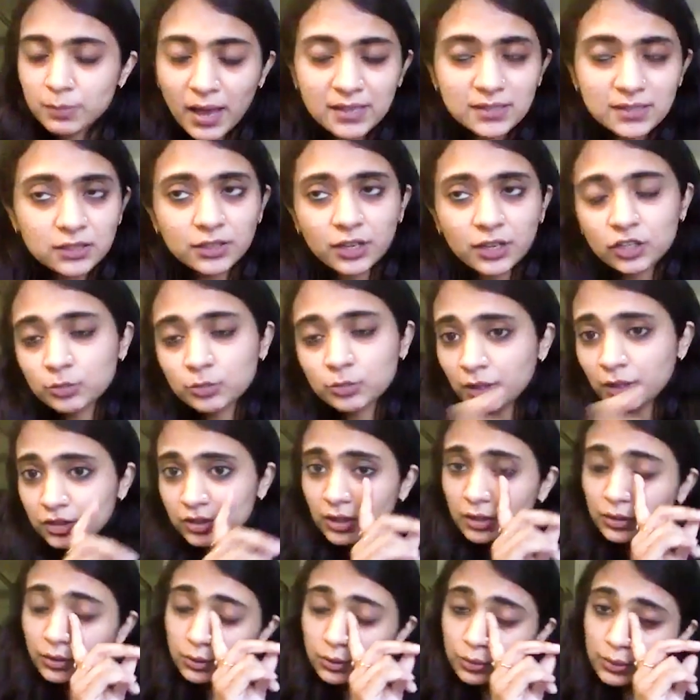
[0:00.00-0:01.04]
Basil
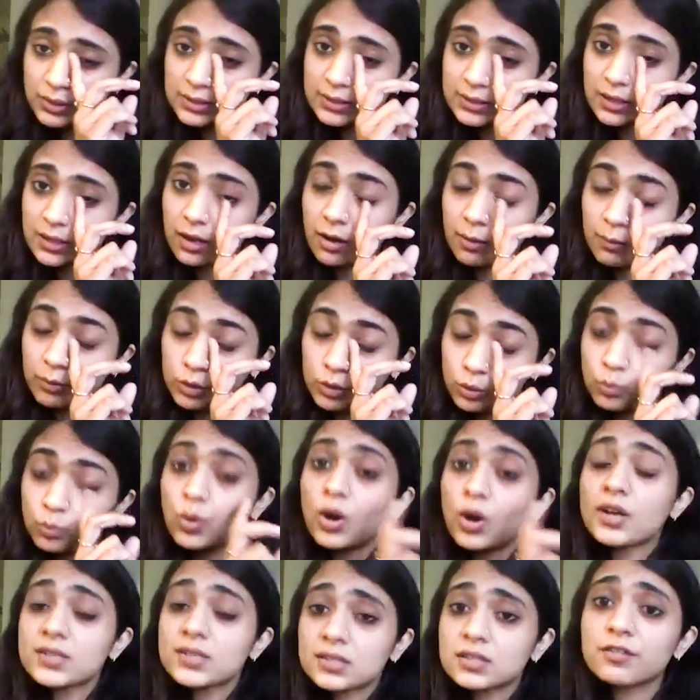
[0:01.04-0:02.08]
Rajapaksa, who is um, who
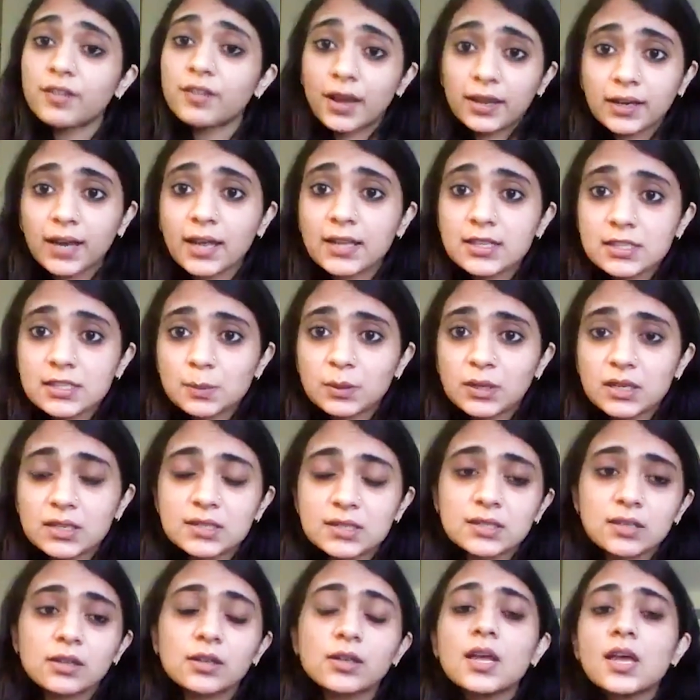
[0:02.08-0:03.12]
was the finance
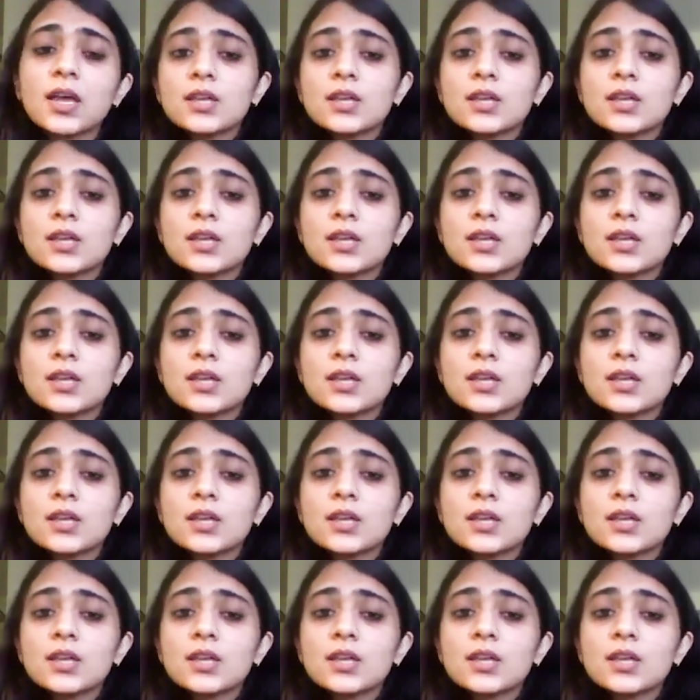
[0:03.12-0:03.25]
minister.